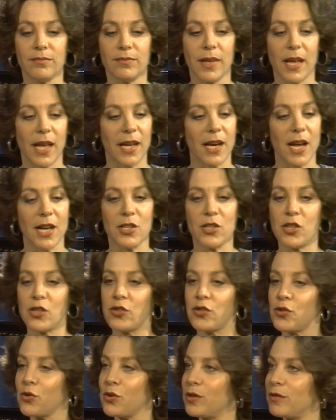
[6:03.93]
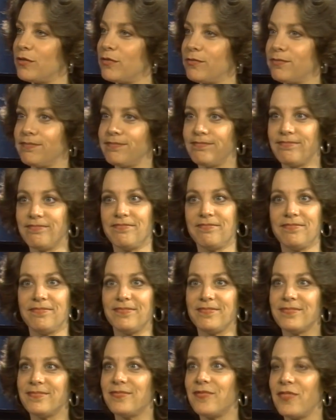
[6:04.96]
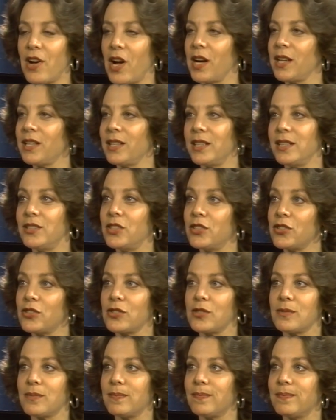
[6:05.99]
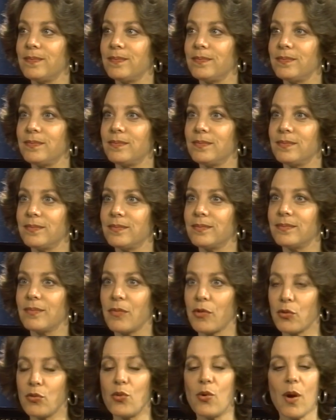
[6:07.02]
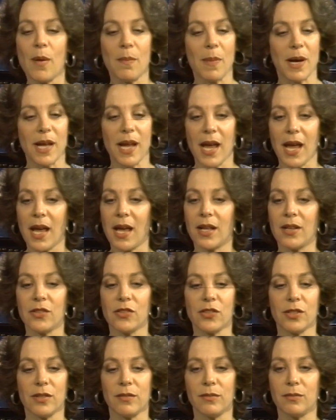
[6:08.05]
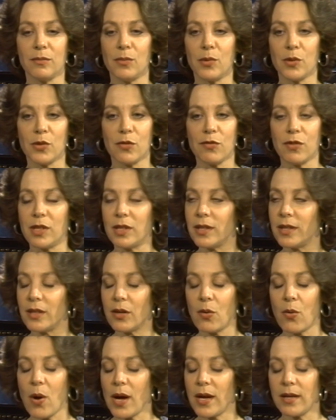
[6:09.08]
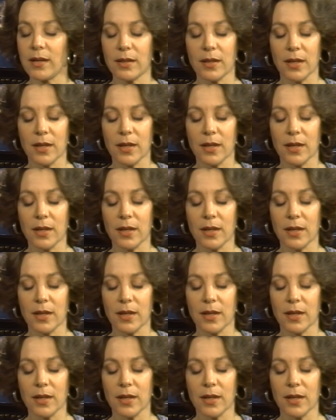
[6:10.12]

and I just sort of finally just threw up my hands and was feeling quite